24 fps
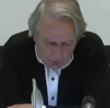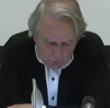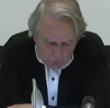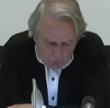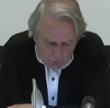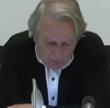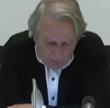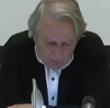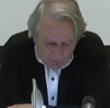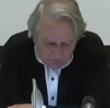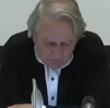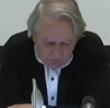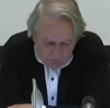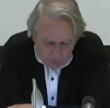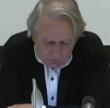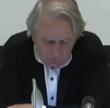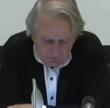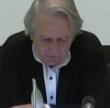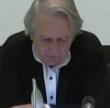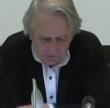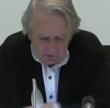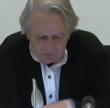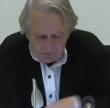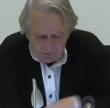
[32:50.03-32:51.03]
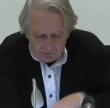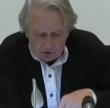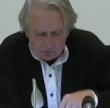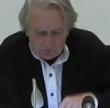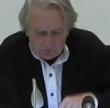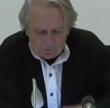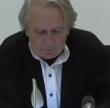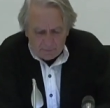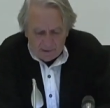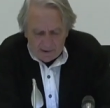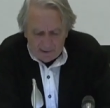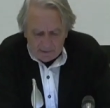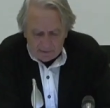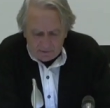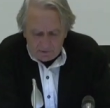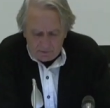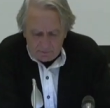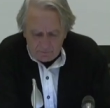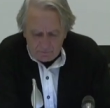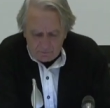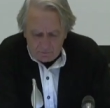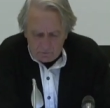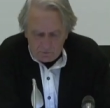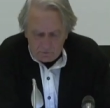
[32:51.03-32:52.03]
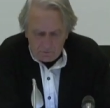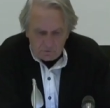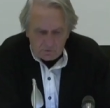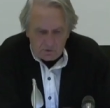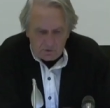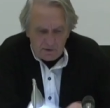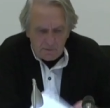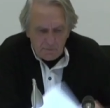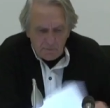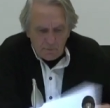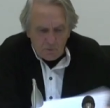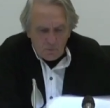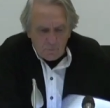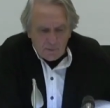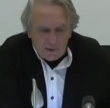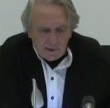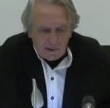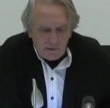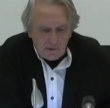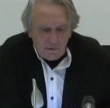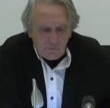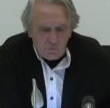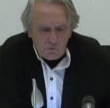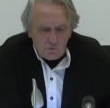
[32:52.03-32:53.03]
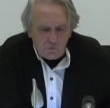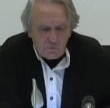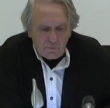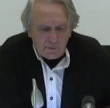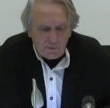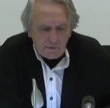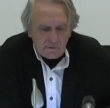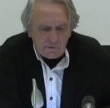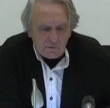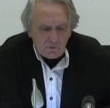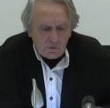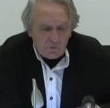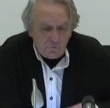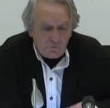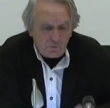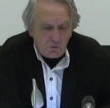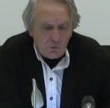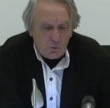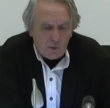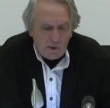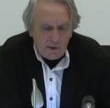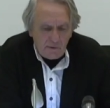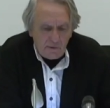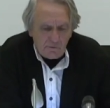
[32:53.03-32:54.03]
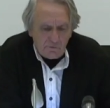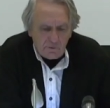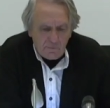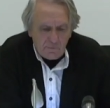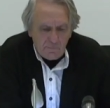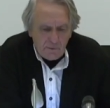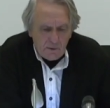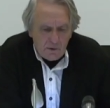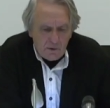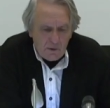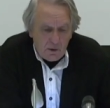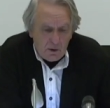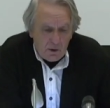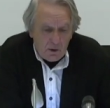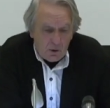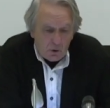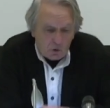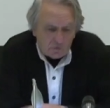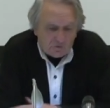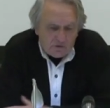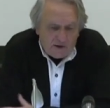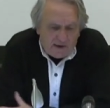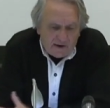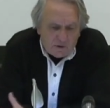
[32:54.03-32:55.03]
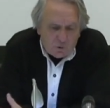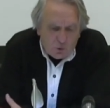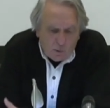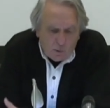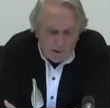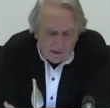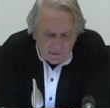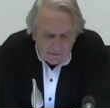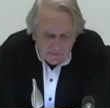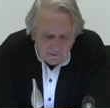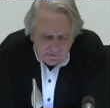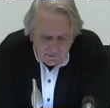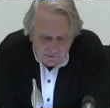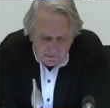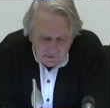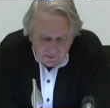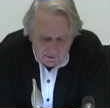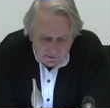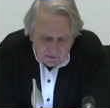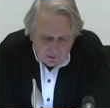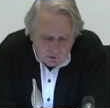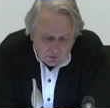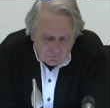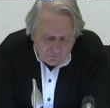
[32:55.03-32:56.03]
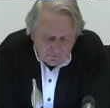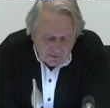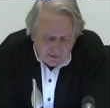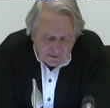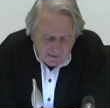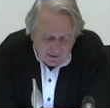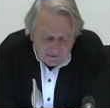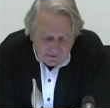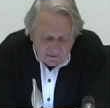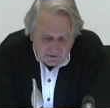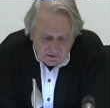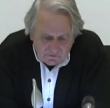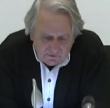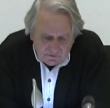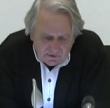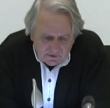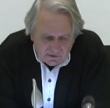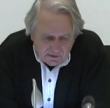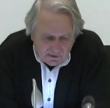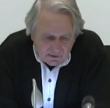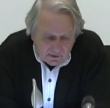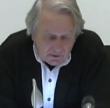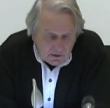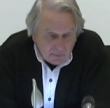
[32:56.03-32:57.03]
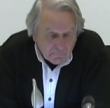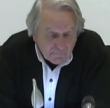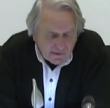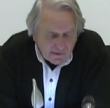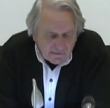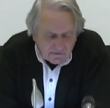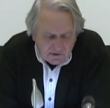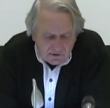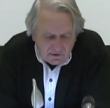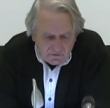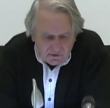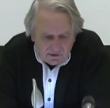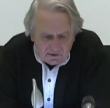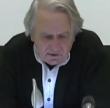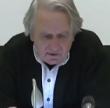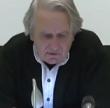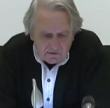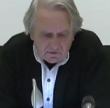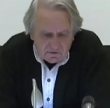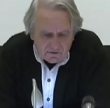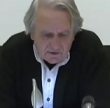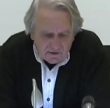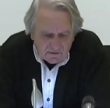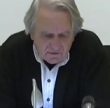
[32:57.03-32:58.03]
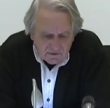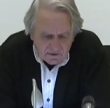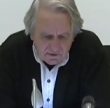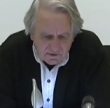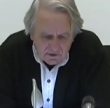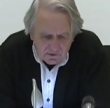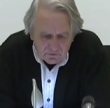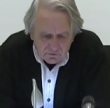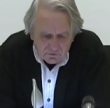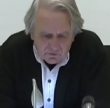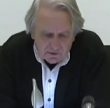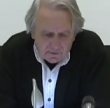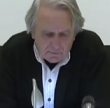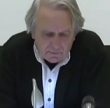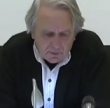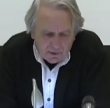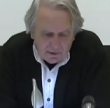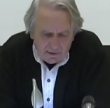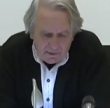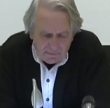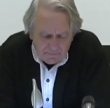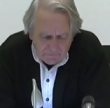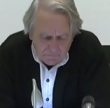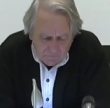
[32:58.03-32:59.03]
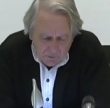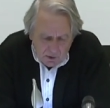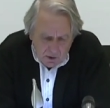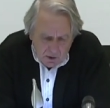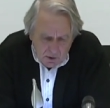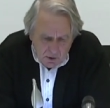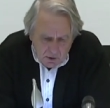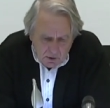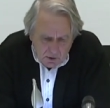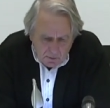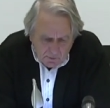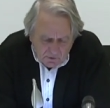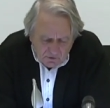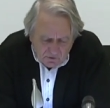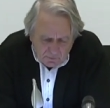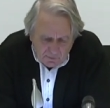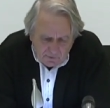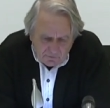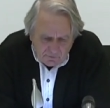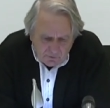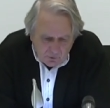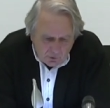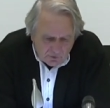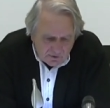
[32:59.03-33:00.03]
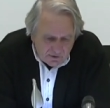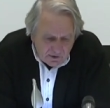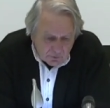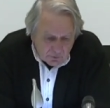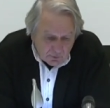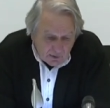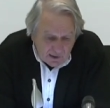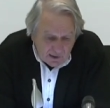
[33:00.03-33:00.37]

we must go still further back, the immobile movement of the wave, or the equality of activity and passivity in the aesthetic free play, must be thought in